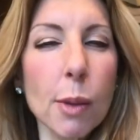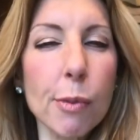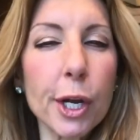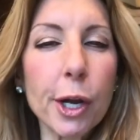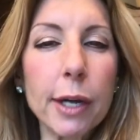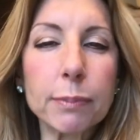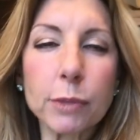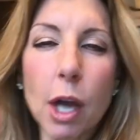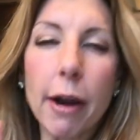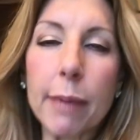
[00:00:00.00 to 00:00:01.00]
Pretty good.
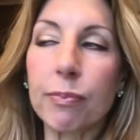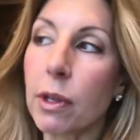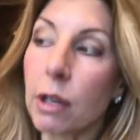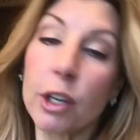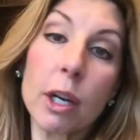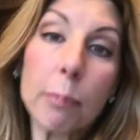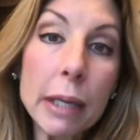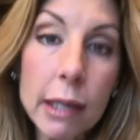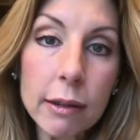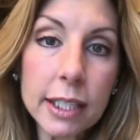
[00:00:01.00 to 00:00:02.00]
All right, you can
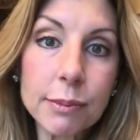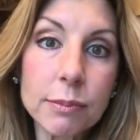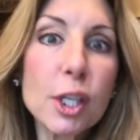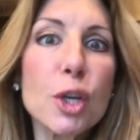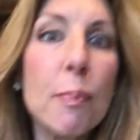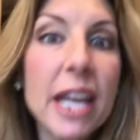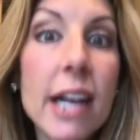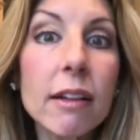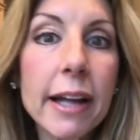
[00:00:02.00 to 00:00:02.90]
peel it peel